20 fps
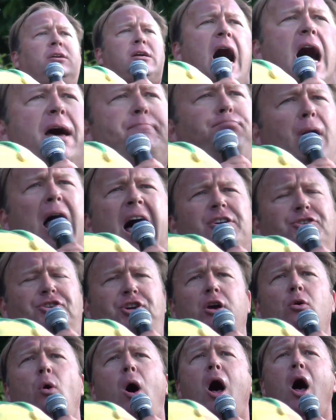God bless
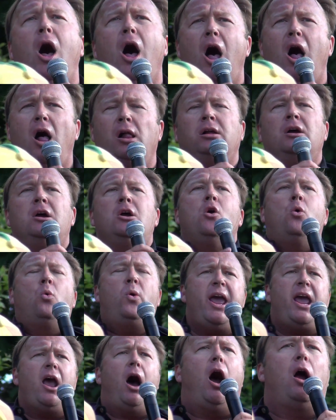you all.
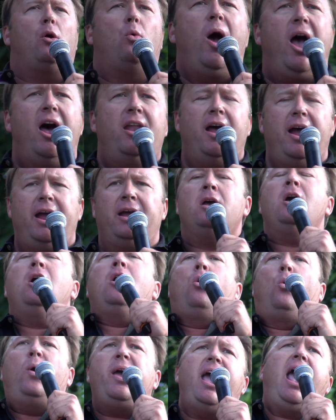We are winning.
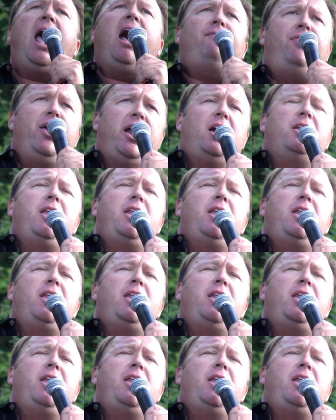We have the